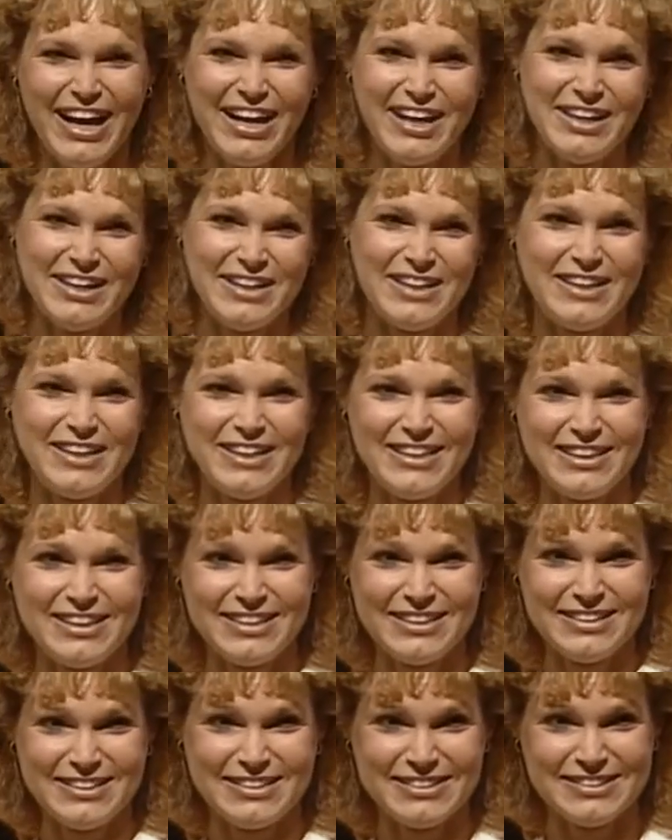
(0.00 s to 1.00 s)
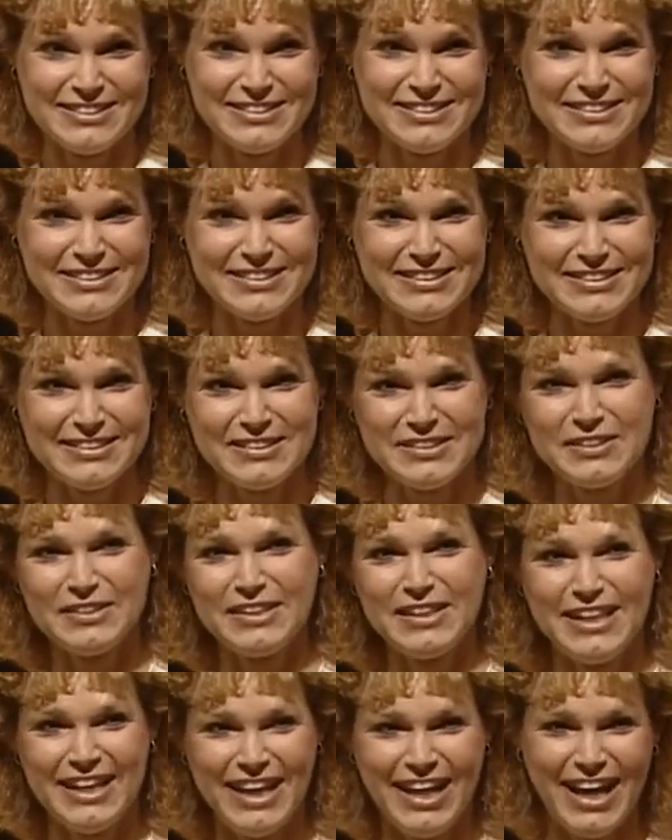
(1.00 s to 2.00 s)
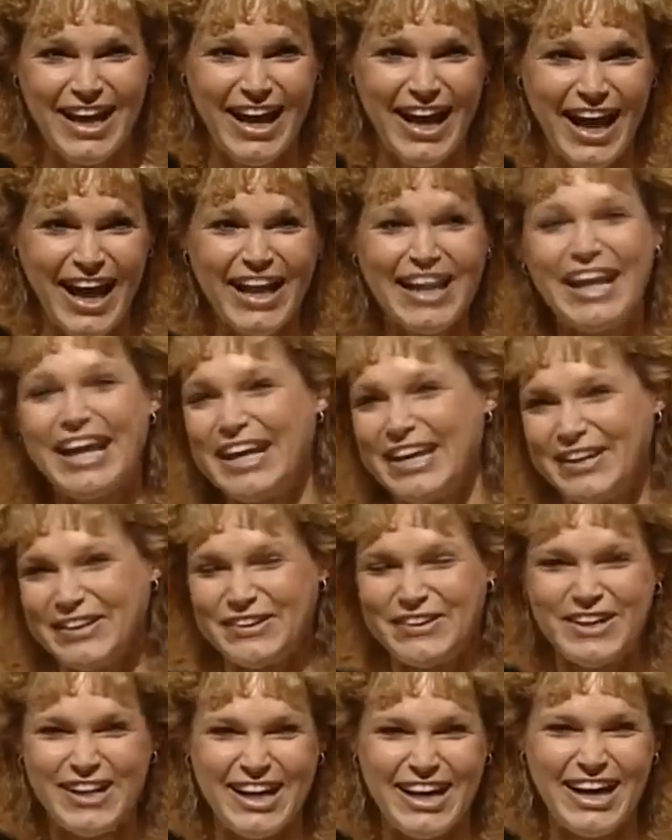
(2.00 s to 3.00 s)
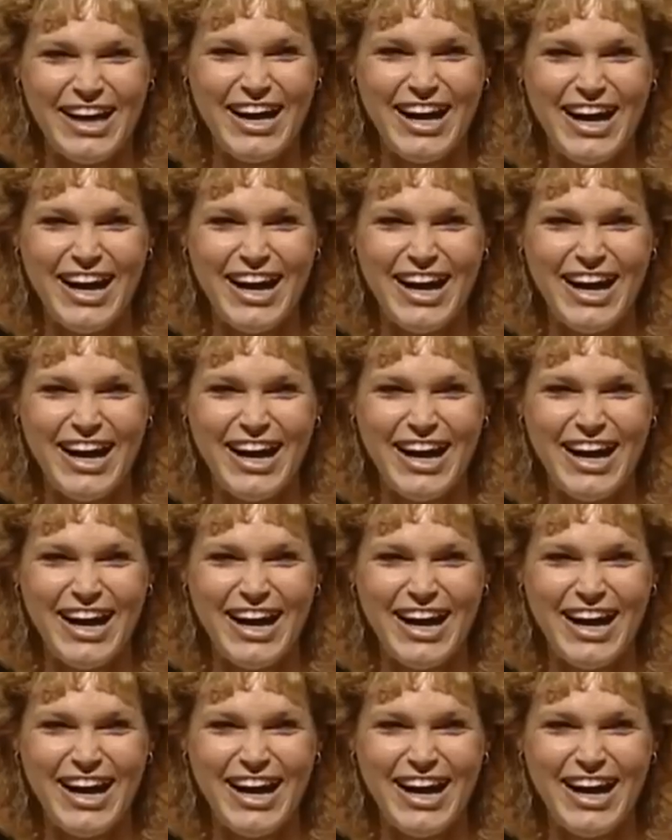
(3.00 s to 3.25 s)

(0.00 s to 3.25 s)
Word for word: And I must say, your strategy, well played. I mean, you were up there,